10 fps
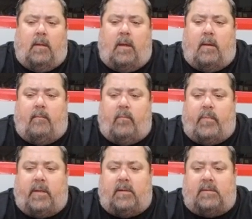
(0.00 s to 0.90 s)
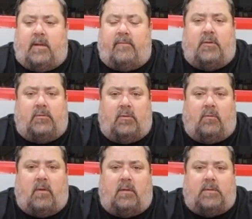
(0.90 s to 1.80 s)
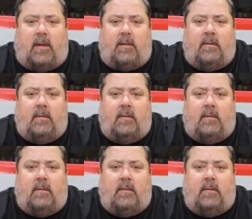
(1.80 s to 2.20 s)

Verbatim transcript: um, because they've chosen the wrong side.